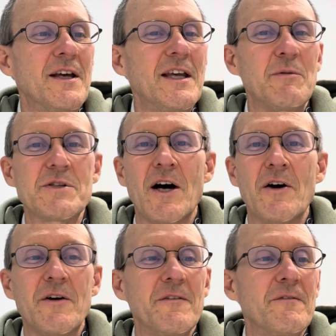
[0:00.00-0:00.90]
It was the
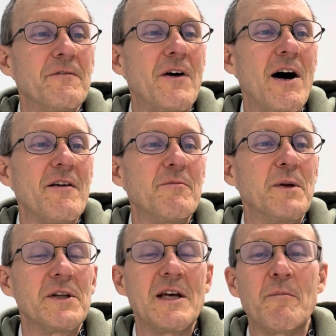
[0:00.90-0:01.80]
105
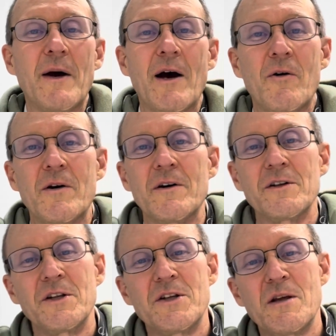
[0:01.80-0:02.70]
milliamp hour
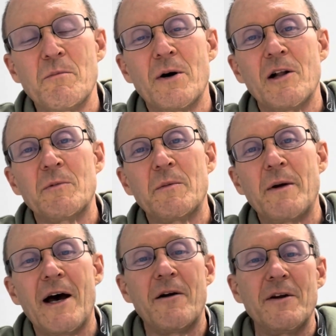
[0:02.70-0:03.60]
lithium polymer
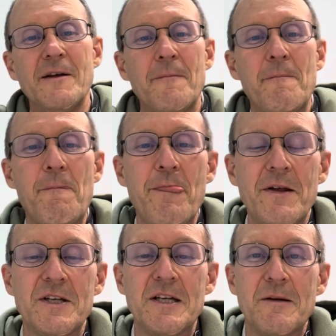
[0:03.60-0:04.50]
battery.
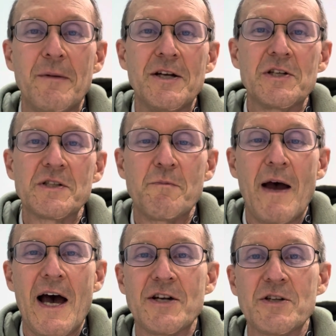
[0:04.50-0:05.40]
The dimensions
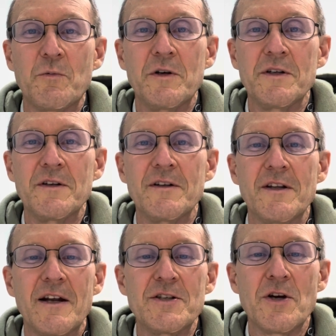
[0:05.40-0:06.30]
match the one
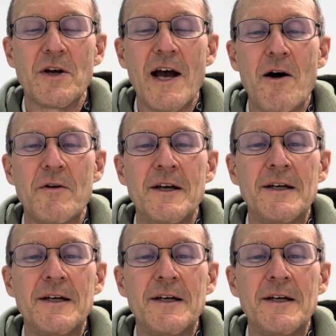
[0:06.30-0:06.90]
that I took out.